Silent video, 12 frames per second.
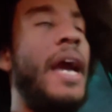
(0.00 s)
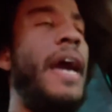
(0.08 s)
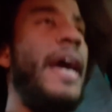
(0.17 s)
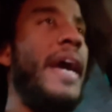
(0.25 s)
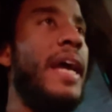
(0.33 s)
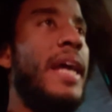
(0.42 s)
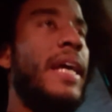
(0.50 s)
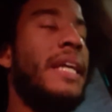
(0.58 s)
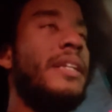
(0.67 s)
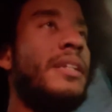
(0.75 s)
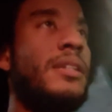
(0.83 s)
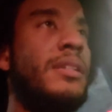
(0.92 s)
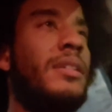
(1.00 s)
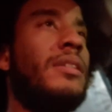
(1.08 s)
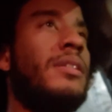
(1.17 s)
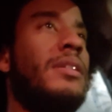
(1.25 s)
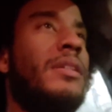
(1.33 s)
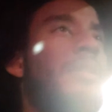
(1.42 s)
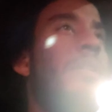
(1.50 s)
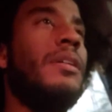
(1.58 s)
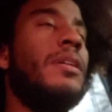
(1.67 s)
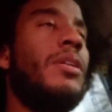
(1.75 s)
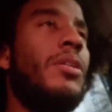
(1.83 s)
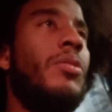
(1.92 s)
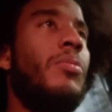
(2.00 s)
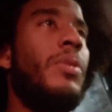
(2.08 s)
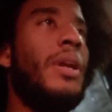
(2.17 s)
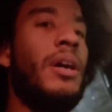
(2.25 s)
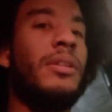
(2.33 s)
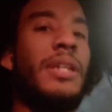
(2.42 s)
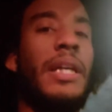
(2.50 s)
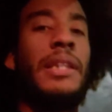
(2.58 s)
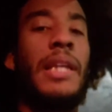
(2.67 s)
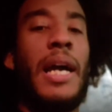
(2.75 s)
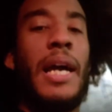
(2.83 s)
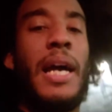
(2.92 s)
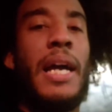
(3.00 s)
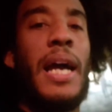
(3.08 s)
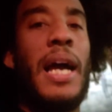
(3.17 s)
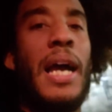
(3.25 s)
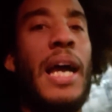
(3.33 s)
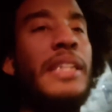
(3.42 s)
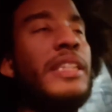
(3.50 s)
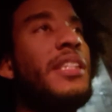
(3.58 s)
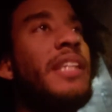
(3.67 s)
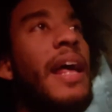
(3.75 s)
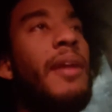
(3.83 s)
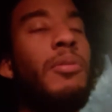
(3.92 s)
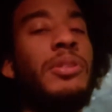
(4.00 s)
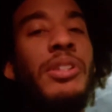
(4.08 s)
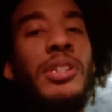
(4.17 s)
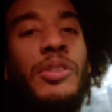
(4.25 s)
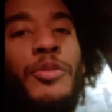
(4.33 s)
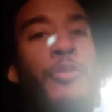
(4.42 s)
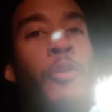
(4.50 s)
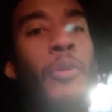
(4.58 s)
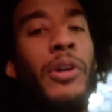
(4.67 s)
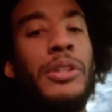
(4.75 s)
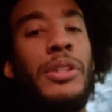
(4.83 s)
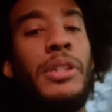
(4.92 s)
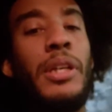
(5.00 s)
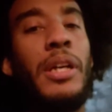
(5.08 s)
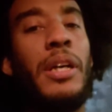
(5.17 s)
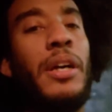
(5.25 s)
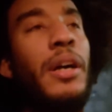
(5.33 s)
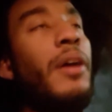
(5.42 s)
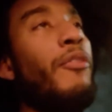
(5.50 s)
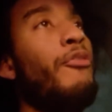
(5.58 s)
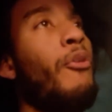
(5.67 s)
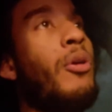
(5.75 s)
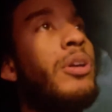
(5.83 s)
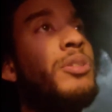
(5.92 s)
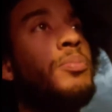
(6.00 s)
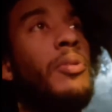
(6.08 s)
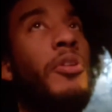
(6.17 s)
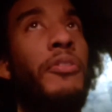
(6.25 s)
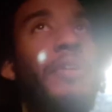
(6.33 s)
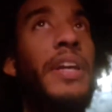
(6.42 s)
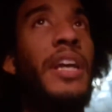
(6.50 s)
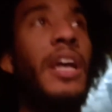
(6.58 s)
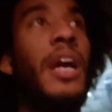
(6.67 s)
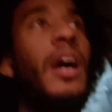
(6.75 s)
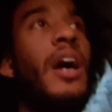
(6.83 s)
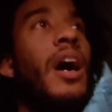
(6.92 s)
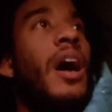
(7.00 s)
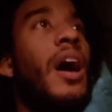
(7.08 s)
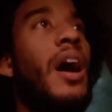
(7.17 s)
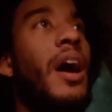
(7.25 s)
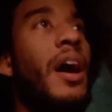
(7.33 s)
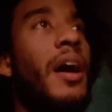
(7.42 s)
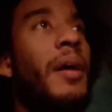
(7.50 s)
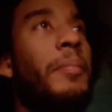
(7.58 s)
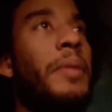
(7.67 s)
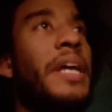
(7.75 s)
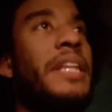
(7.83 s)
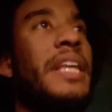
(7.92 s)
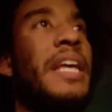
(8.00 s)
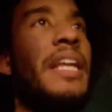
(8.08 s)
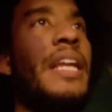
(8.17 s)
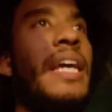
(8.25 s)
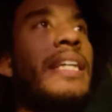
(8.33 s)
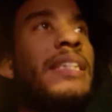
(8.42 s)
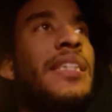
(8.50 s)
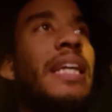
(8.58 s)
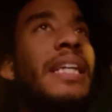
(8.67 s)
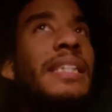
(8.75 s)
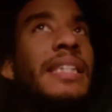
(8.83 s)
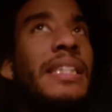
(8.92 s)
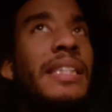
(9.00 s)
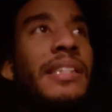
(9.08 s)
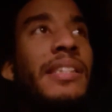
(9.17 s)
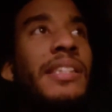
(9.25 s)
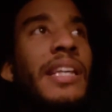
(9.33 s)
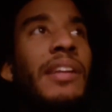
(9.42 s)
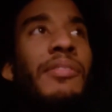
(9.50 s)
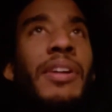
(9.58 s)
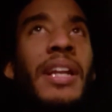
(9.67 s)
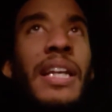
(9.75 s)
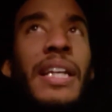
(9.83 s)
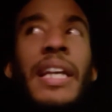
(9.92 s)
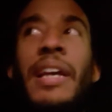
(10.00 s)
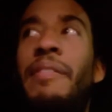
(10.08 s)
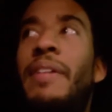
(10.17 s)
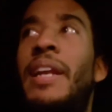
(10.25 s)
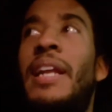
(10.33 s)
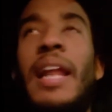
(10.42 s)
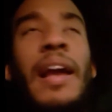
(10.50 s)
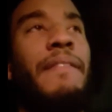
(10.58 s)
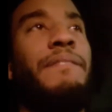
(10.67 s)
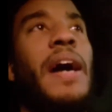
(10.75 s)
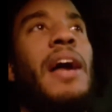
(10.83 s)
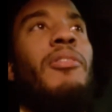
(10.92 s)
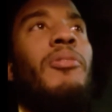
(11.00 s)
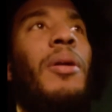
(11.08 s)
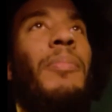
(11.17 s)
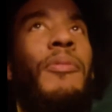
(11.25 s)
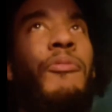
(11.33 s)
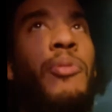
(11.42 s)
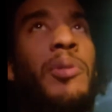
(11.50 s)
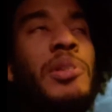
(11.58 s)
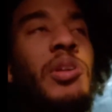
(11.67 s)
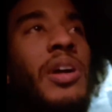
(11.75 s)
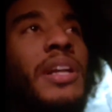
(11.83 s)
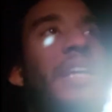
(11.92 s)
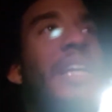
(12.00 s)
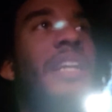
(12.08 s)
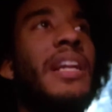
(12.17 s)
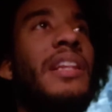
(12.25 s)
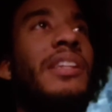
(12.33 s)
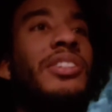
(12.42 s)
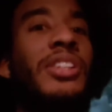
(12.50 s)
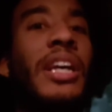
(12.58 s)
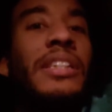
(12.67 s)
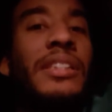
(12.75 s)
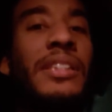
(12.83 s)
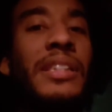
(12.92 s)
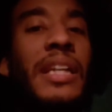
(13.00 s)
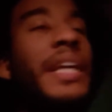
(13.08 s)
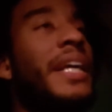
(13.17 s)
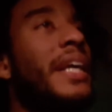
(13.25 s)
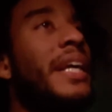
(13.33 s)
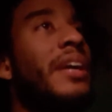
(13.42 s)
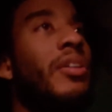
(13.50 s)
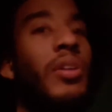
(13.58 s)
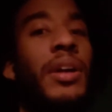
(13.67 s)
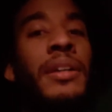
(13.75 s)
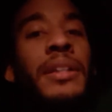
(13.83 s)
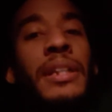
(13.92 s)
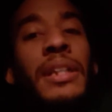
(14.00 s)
And what else? I just thought it was just a forced movie. And then they didn't really give any like follow up if we was going to get another Justice League or